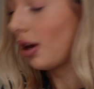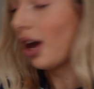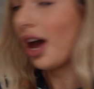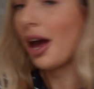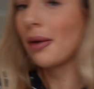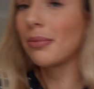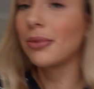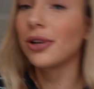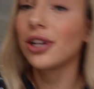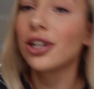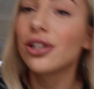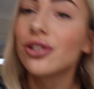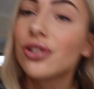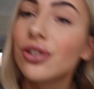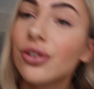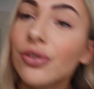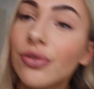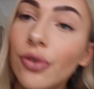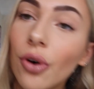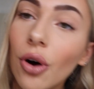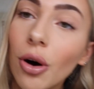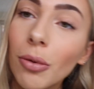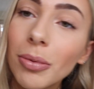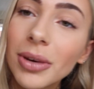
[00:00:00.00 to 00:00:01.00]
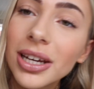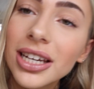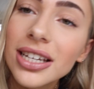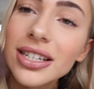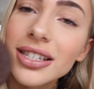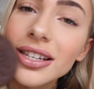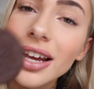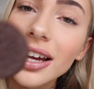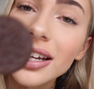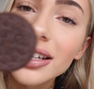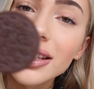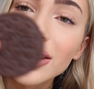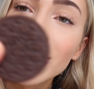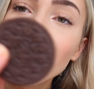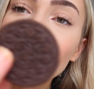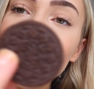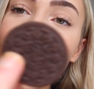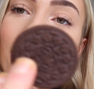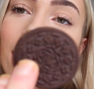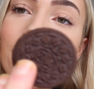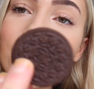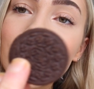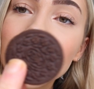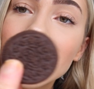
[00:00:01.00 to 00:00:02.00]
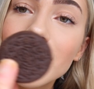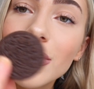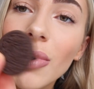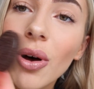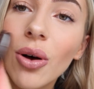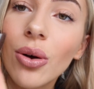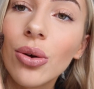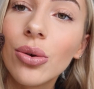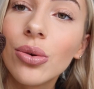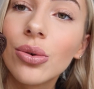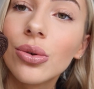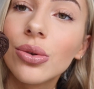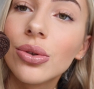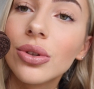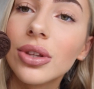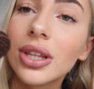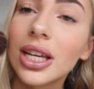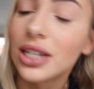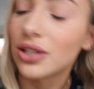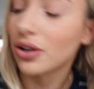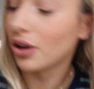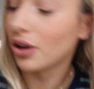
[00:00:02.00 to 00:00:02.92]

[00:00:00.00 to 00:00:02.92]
I'm gonna do 4 because look how small these